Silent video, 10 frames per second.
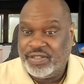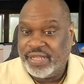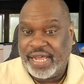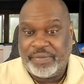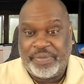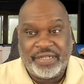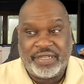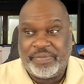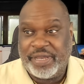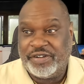a lot of pent
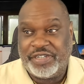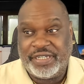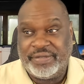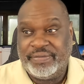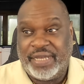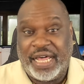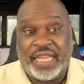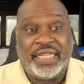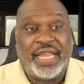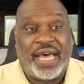up energy. A
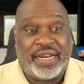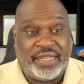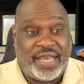lot.